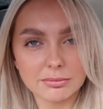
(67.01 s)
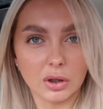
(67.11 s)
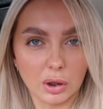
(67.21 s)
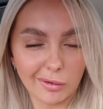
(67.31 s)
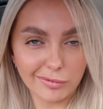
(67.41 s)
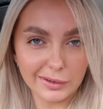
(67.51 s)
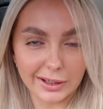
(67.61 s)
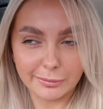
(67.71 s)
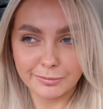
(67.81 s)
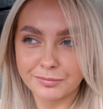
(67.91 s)

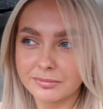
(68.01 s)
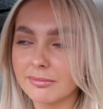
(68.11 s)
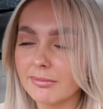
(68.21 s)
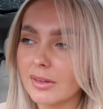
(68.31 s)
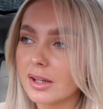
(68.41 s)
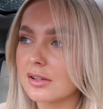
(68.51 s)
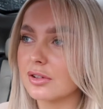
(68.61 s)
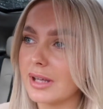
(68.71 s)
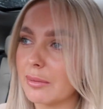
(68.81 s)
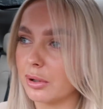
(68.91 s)
lovely.
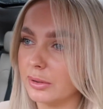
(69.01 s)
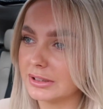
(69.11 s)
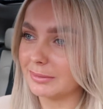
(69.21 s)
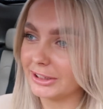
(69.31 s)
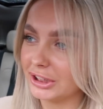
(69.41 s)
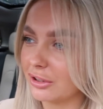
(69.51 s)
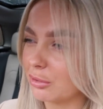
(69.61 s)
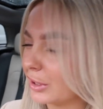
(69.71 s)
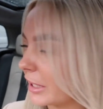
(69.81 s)
So yeah, we're going to Manchester, we're